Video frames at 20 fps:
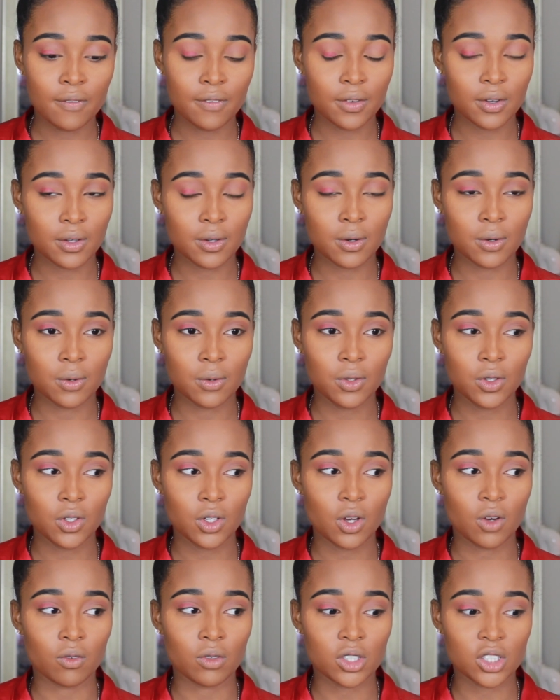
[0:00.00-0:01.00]
feel, you
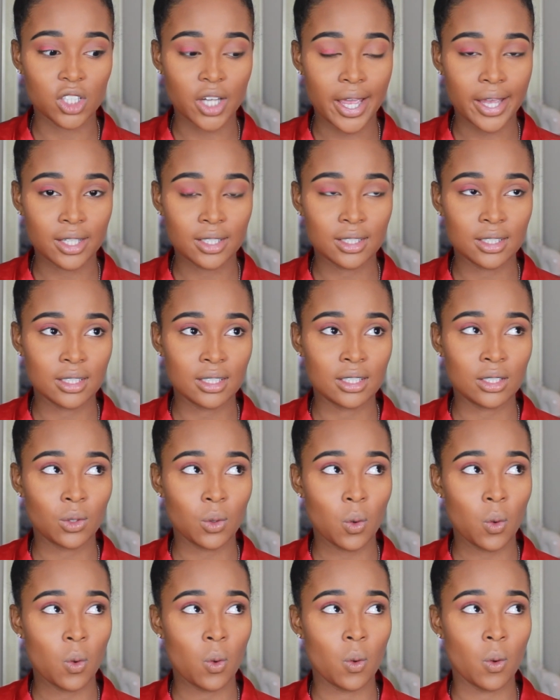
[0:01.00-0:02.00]
know,
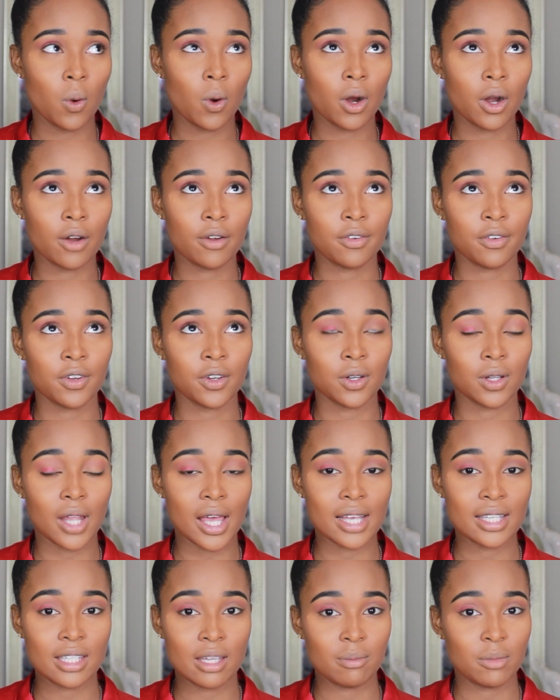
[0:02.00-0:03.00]
rejected or feel
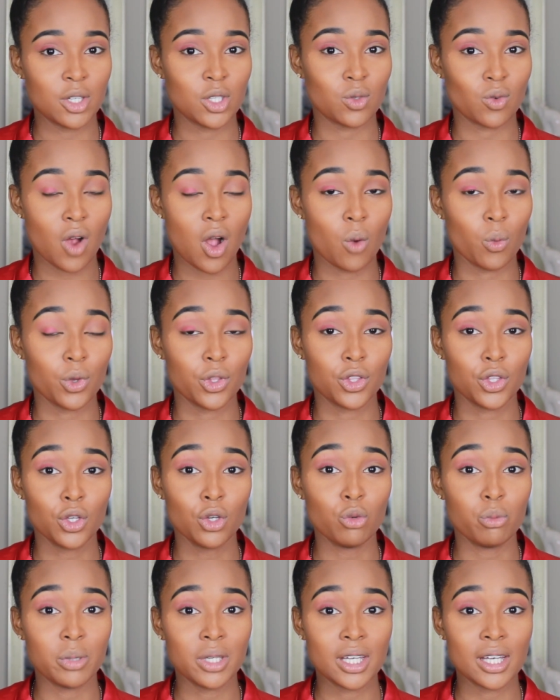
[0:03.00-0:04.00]
like something's wrong with
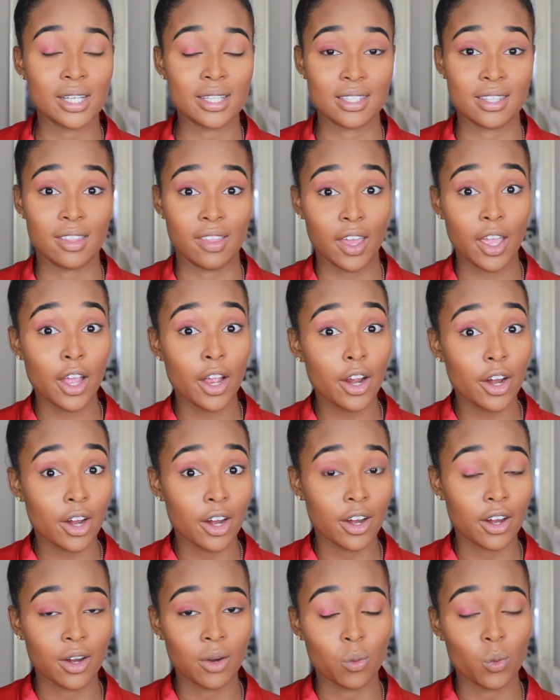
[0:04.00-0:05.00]
you because
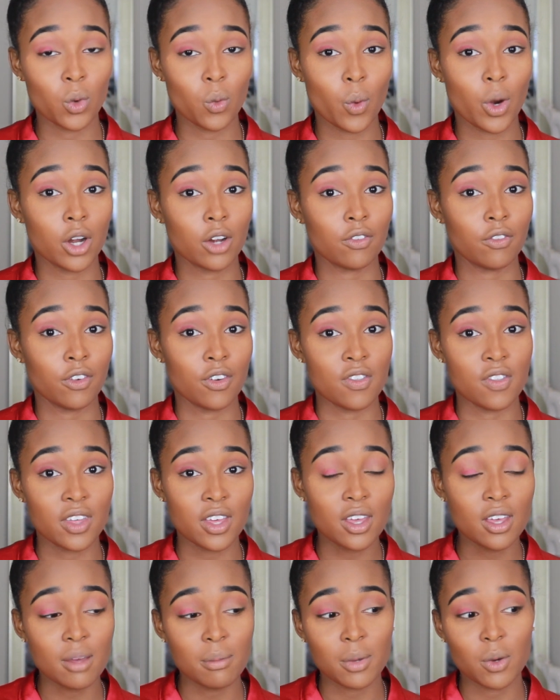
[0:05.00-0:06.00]
what worked for
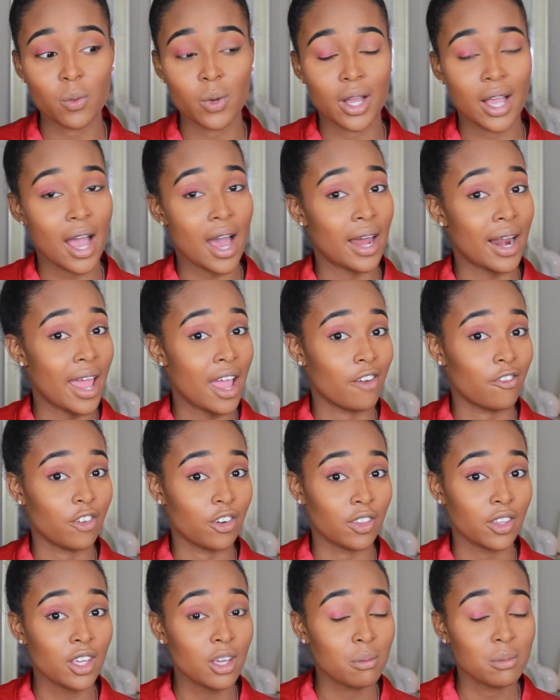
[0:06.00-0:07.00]
them and what God had
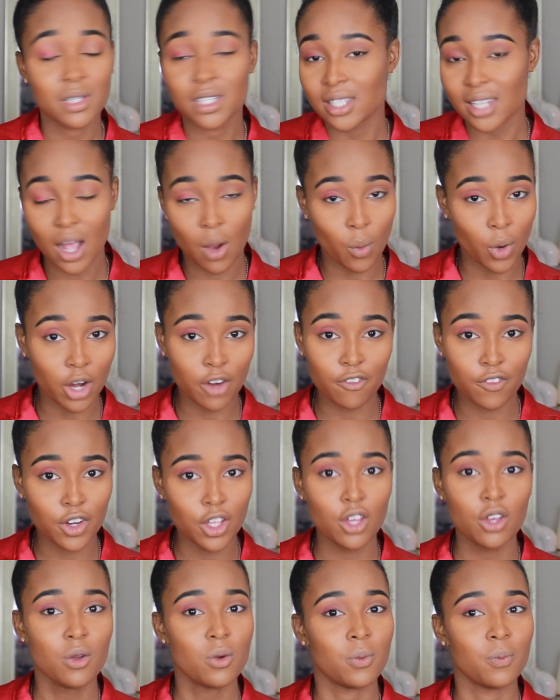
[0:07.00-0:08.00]
for them does not work for
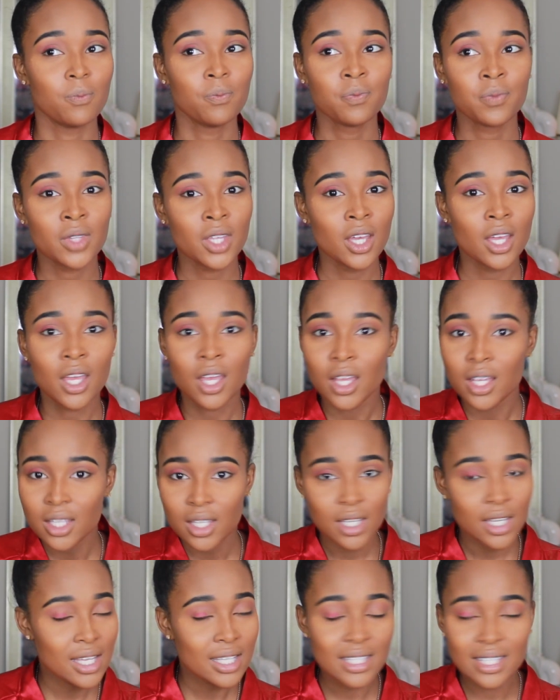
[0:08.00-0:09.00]
you.
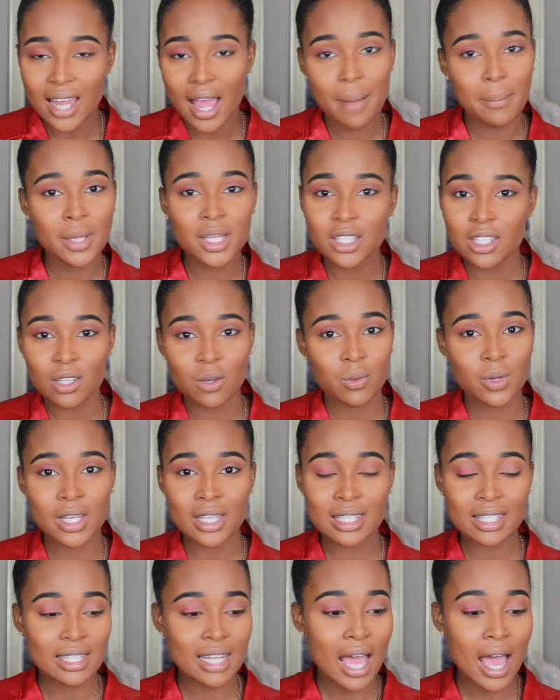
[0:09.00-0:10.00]
It's not meant to,
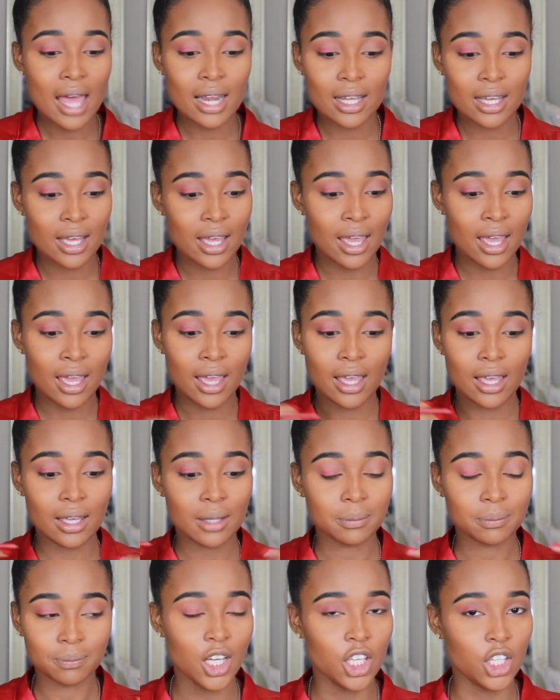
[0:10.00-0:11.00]
it's not
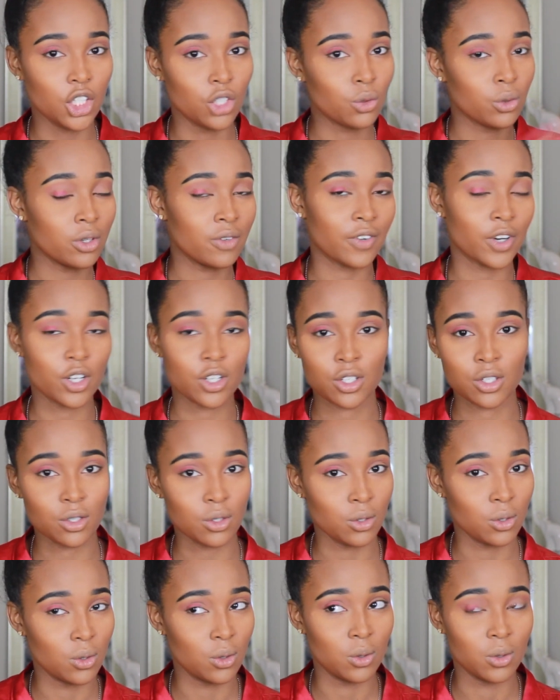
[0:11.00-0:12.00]
a
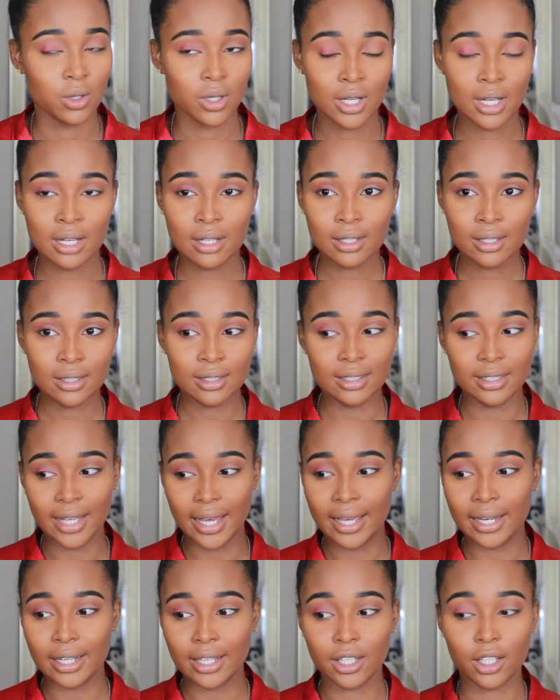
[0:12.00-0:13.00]
universal
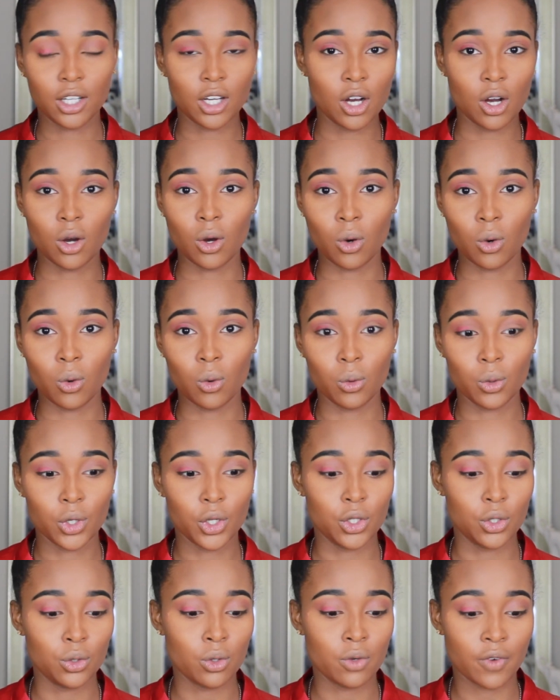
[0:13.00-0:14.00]
dating
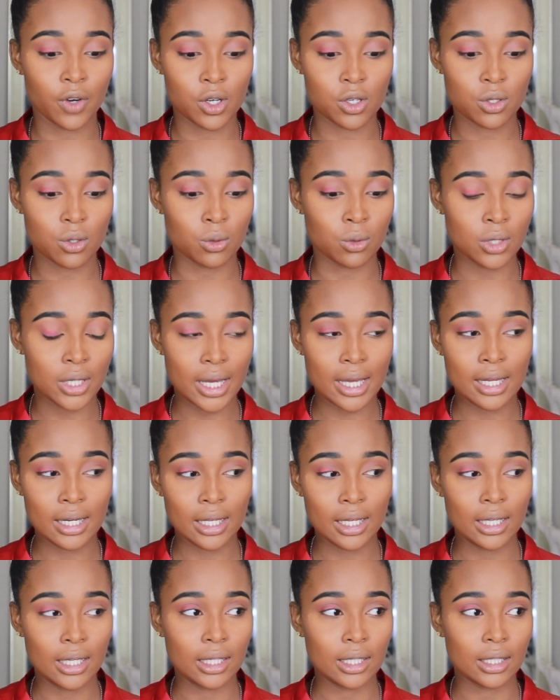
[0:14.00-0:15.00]
code, universal
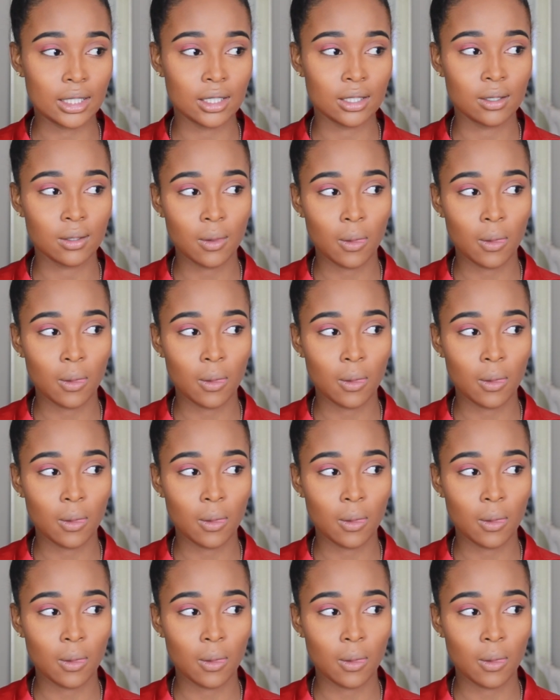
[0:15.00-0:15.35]
dating